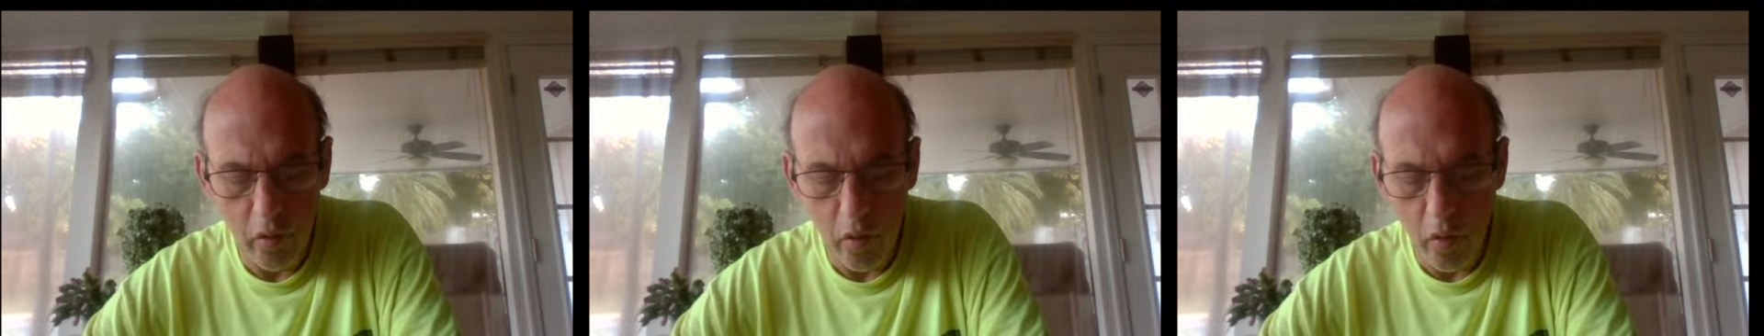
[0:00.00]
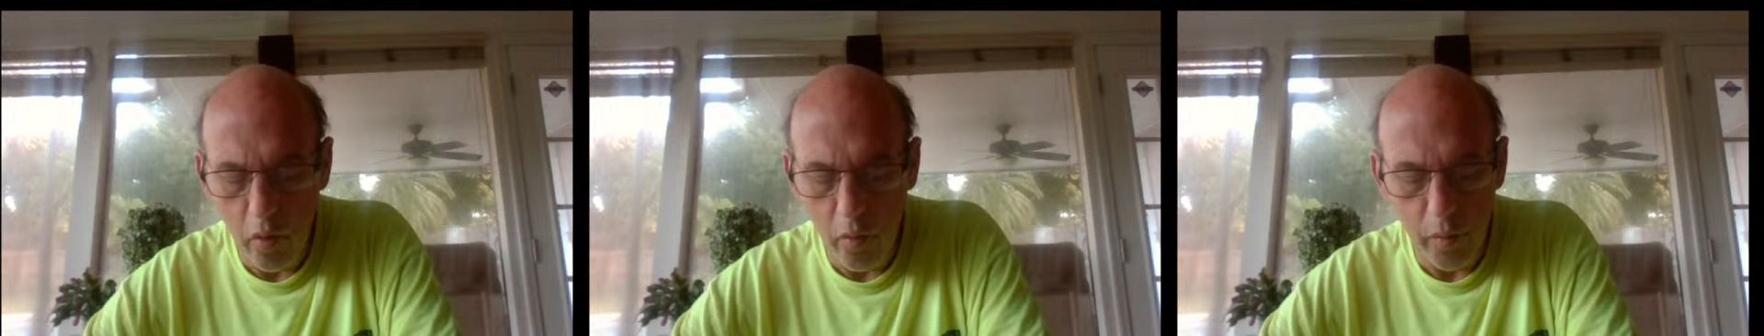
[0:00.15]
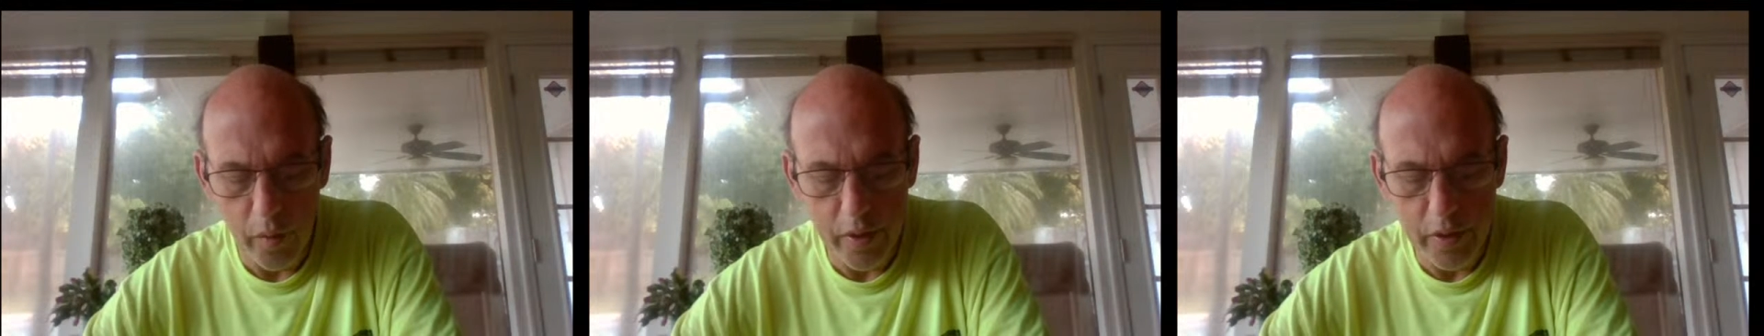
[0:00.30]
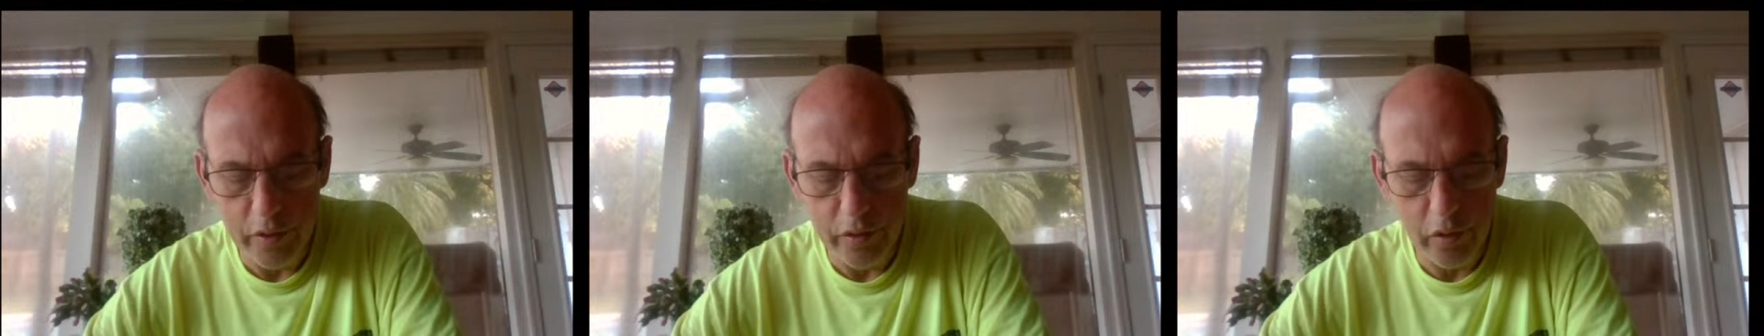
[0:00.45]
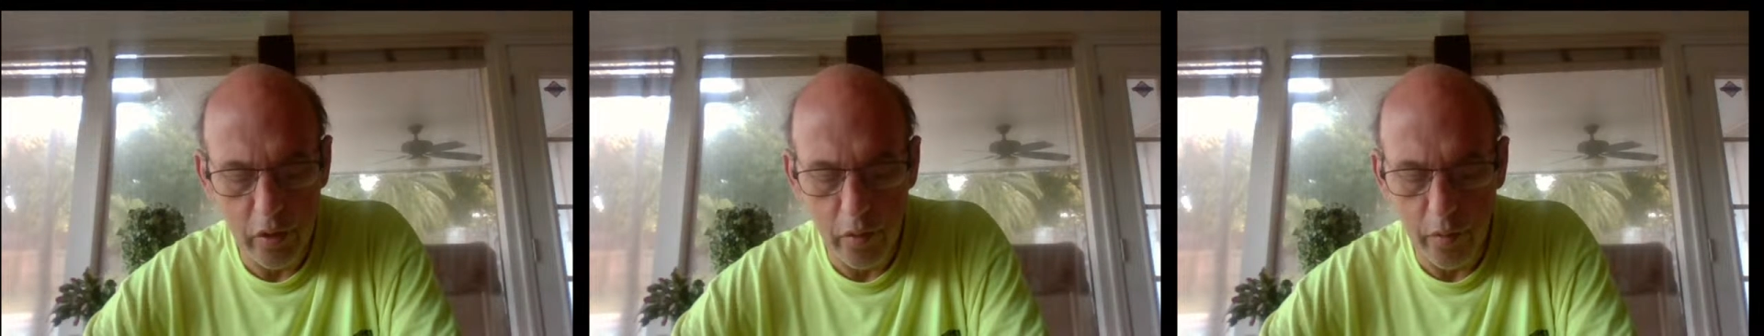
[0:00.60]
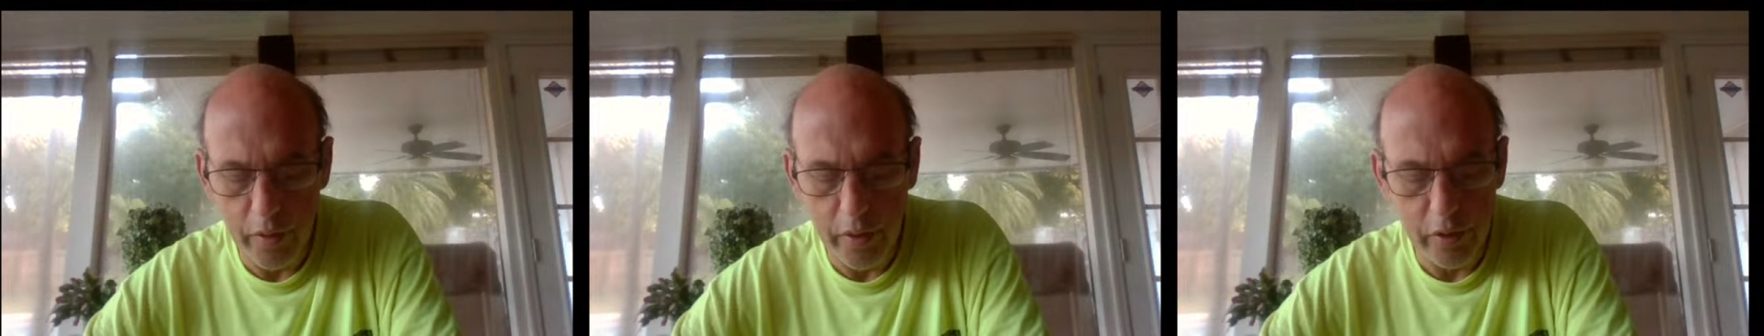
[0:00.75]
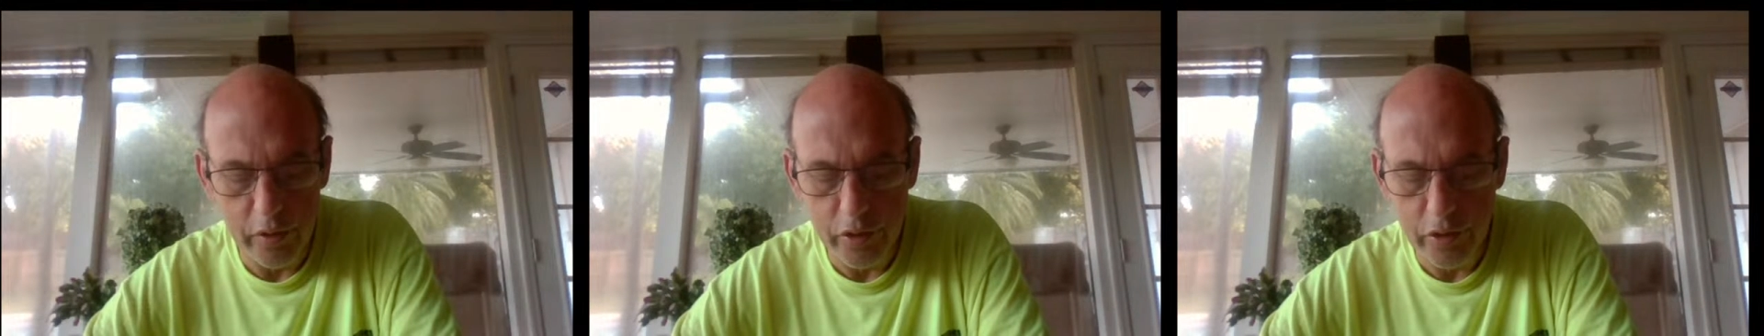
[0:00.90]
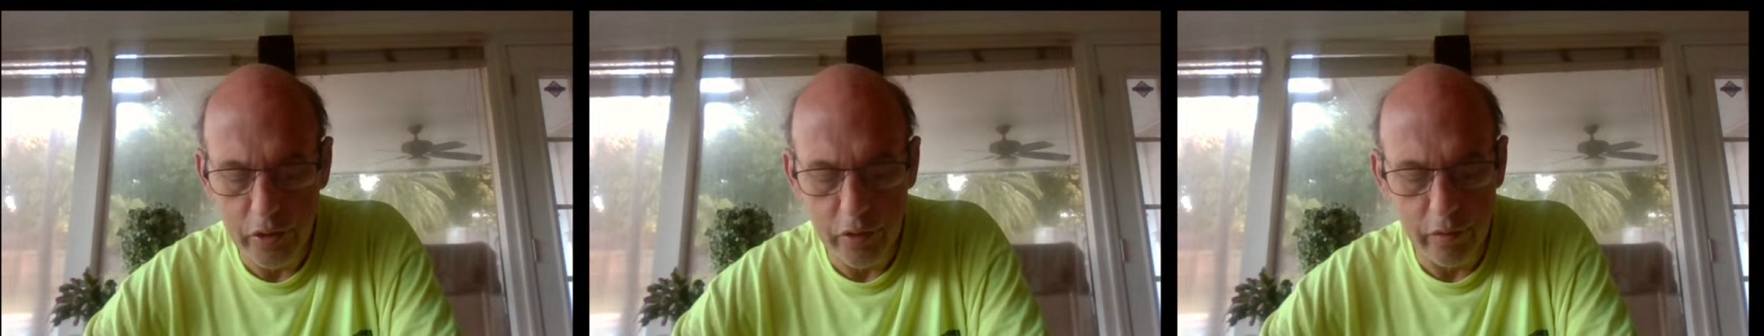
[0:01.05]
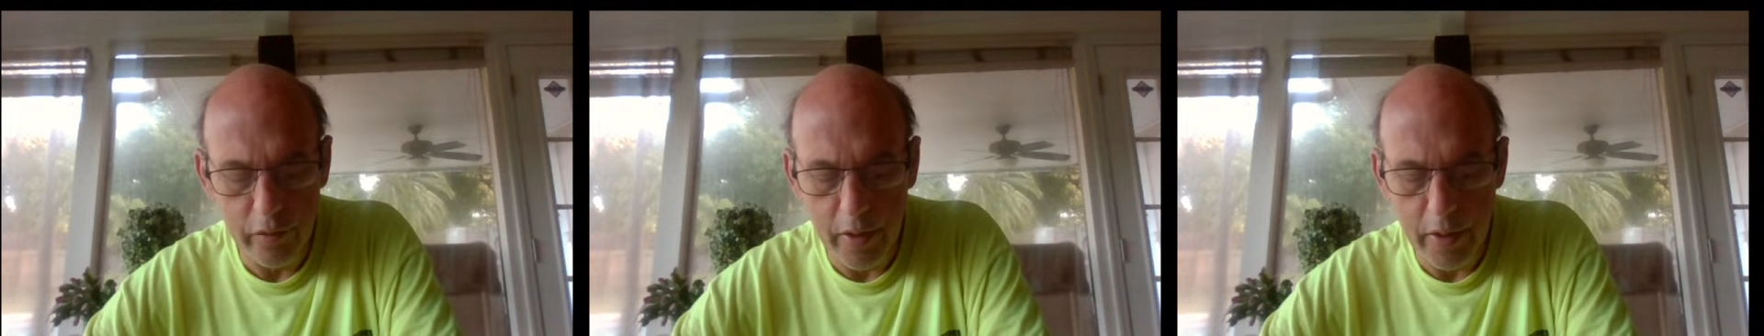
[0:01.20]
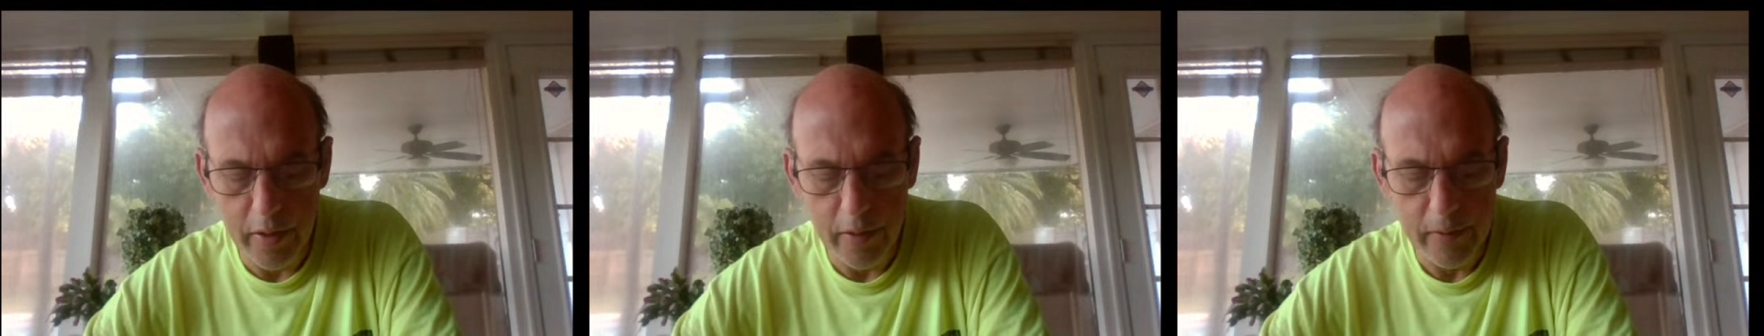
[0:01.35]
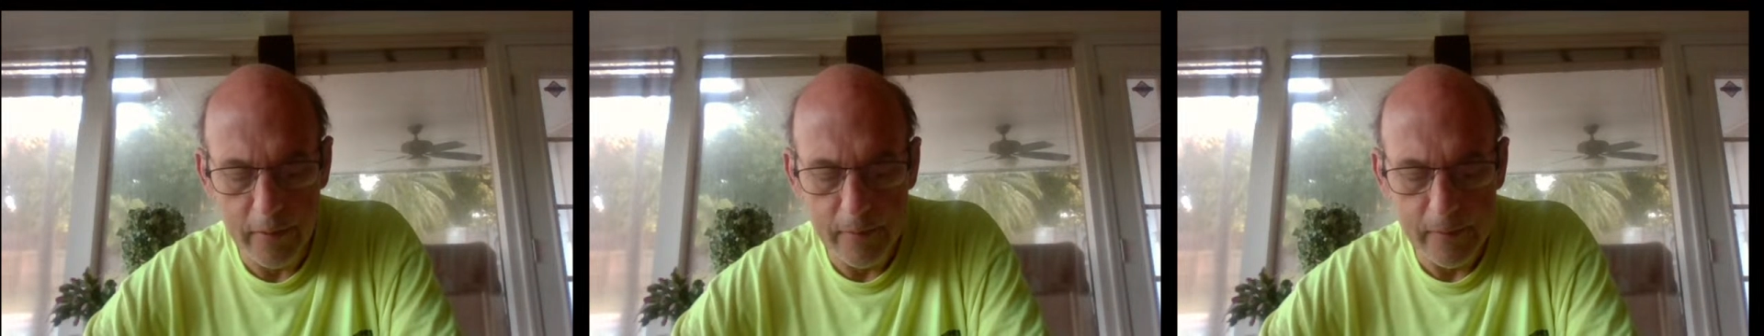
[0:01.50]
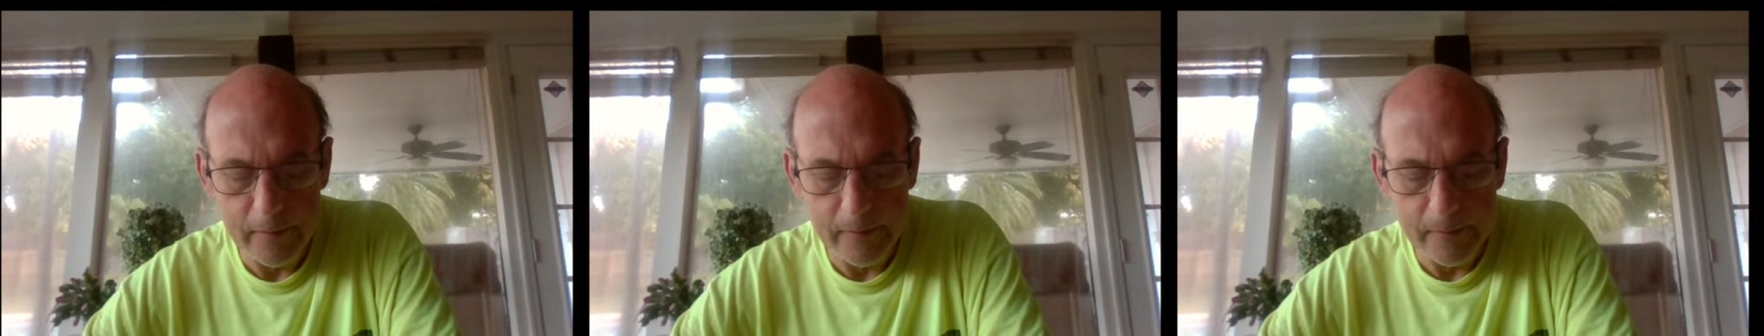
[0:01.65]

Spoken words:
always going astray.